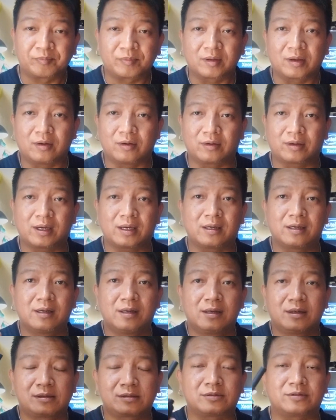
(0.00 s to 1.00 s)
Okay,
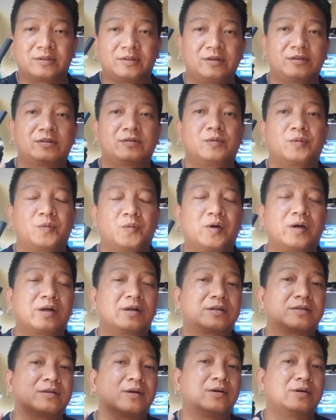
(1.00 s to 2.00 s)
so this
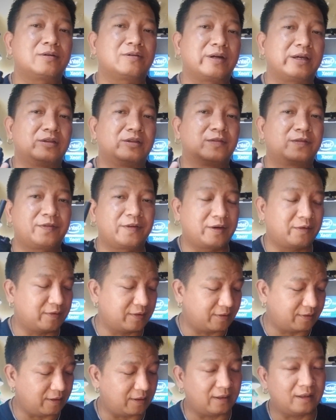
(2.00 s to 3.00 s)
works on radio
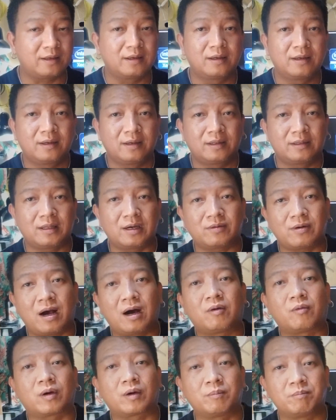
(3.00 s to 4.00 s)
frequency. Now
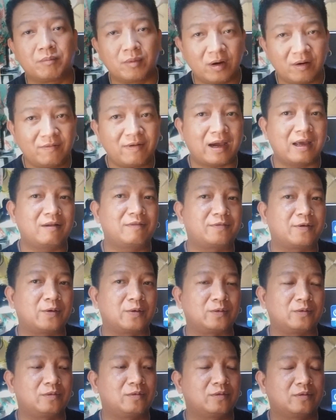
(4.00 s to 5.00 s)
our mobile
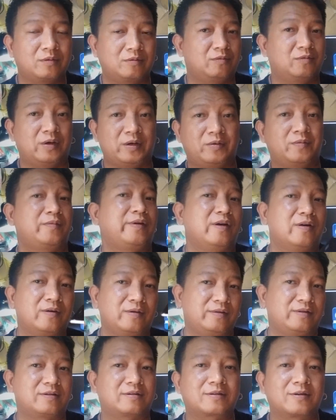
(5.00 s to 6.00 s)
phone, where we
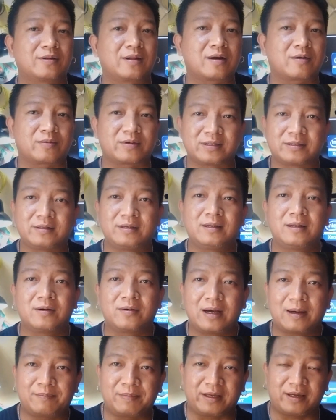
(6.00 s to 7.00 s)
install our
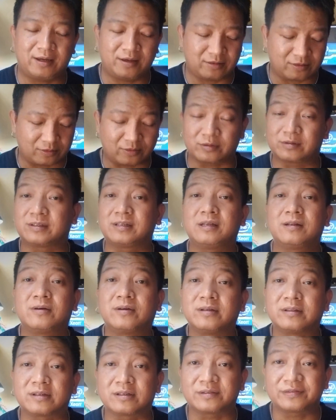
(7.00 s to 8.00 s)
Zillow application or
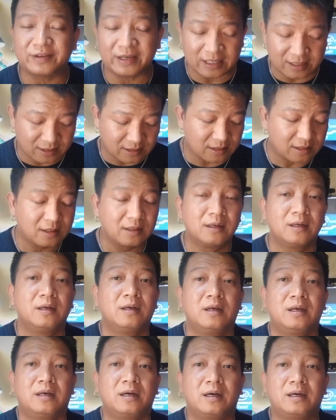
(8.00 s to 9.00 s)
Zillow interface,
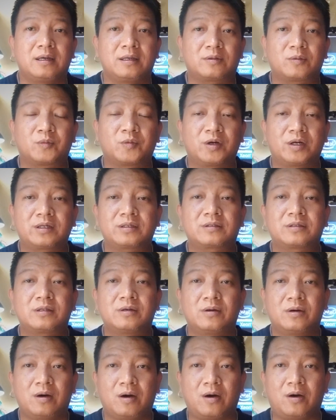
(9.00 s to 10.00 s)
it works
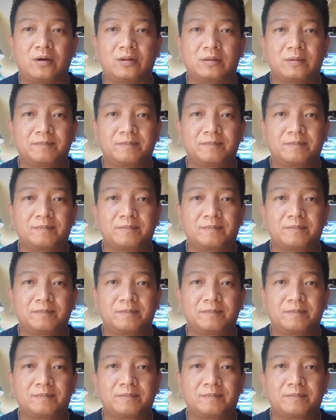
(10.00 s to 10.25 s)
on